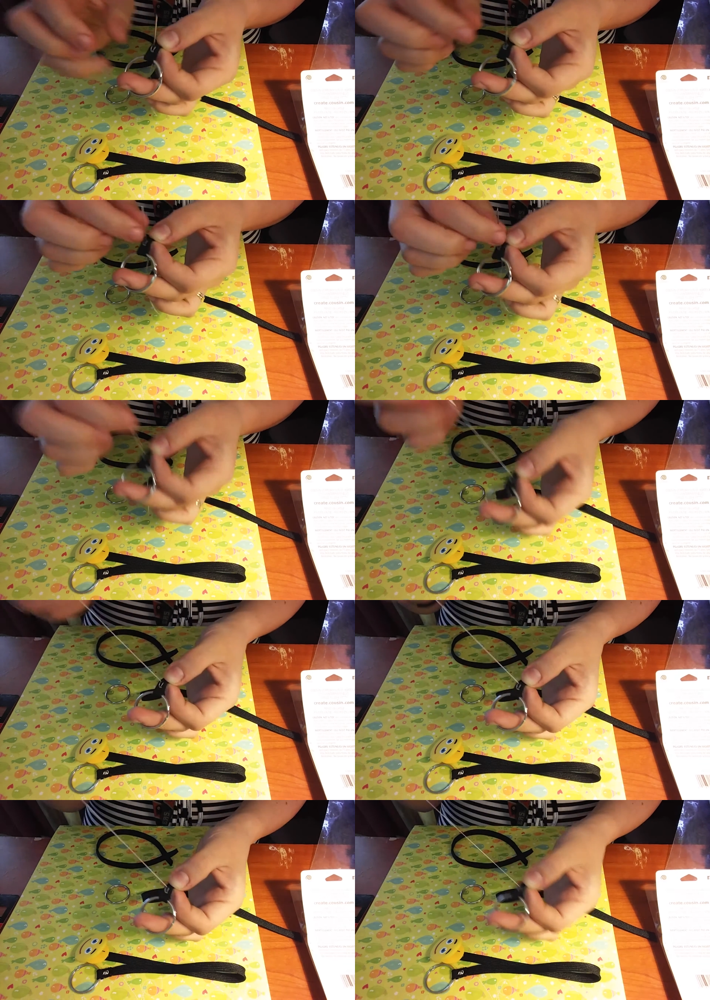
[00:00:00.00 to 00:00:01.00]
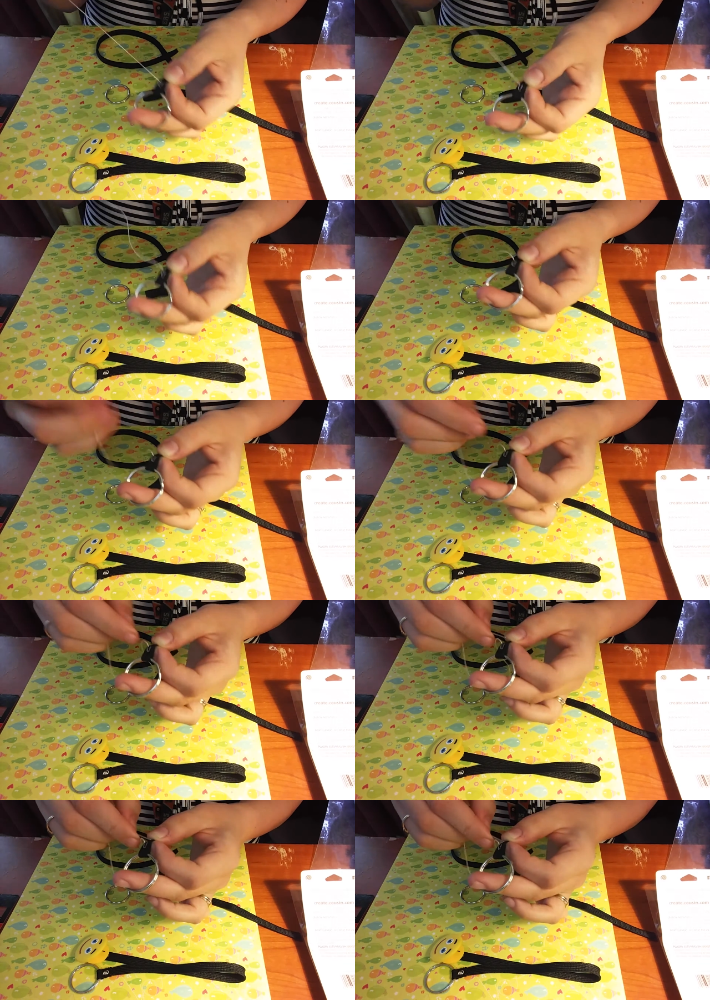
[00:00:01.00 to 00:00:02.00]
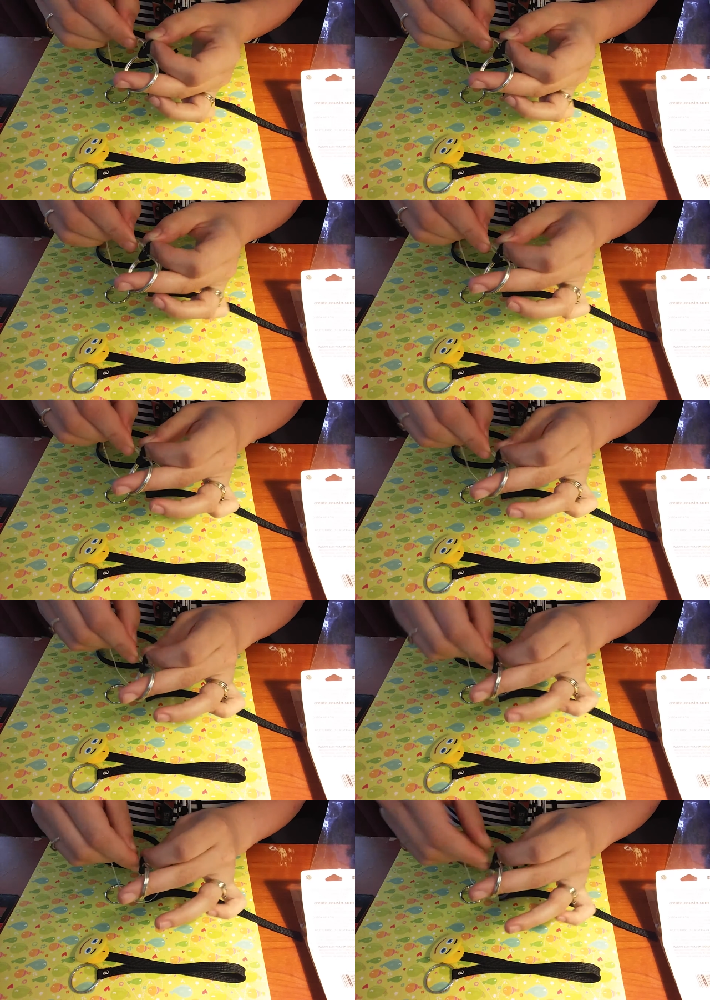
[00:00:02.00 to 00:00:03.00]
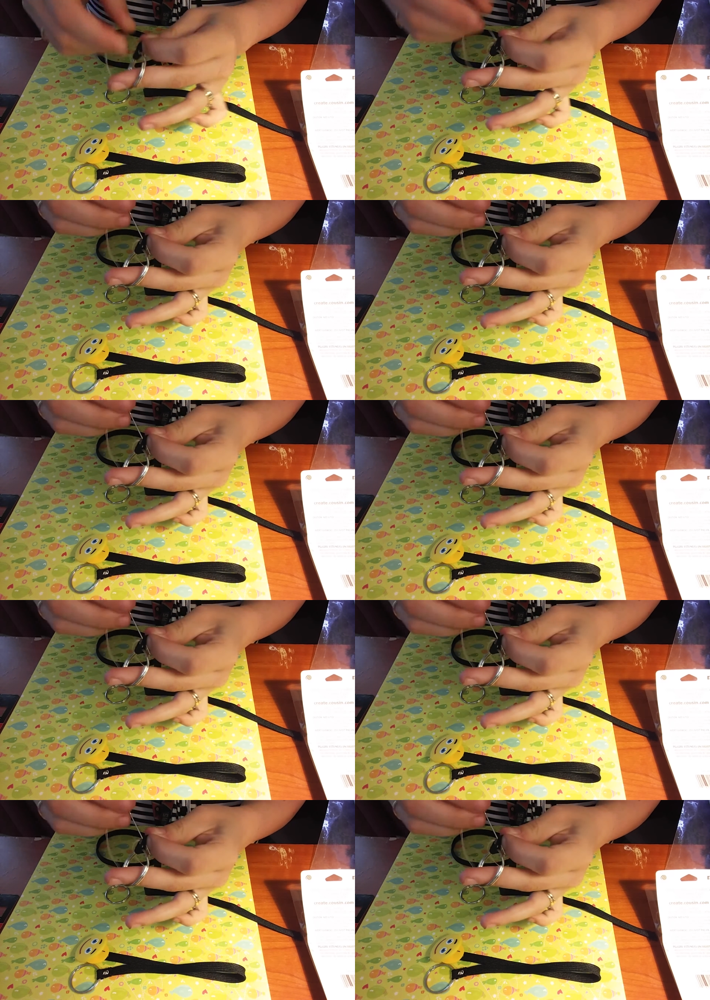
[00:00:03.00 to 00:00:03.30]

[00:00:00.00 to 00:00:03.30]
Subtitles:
(no speaker visible)